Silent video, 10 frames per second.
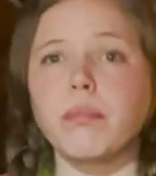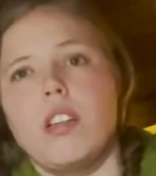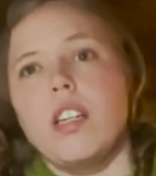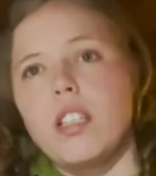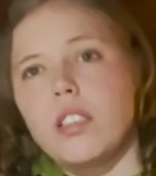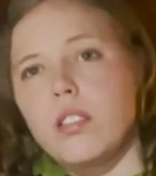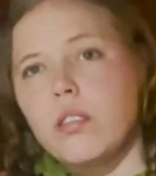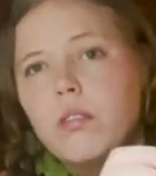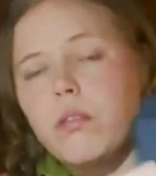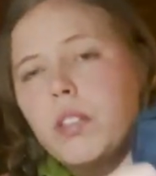It,
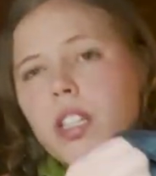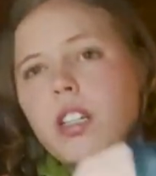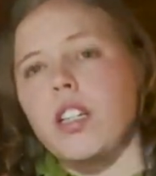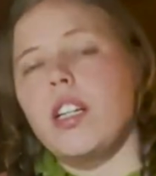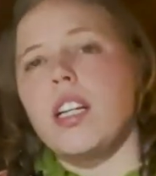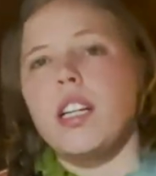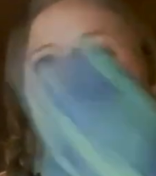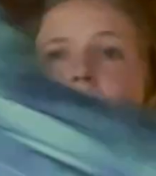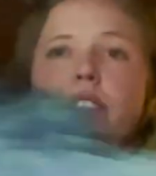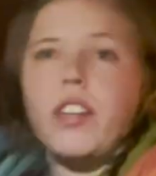so we are
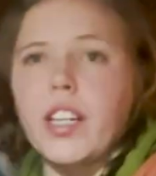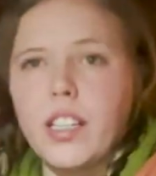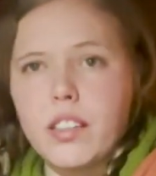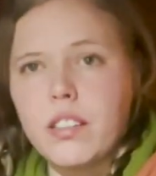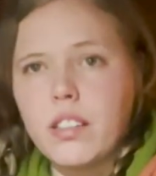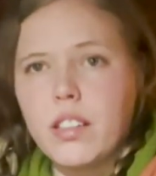in the van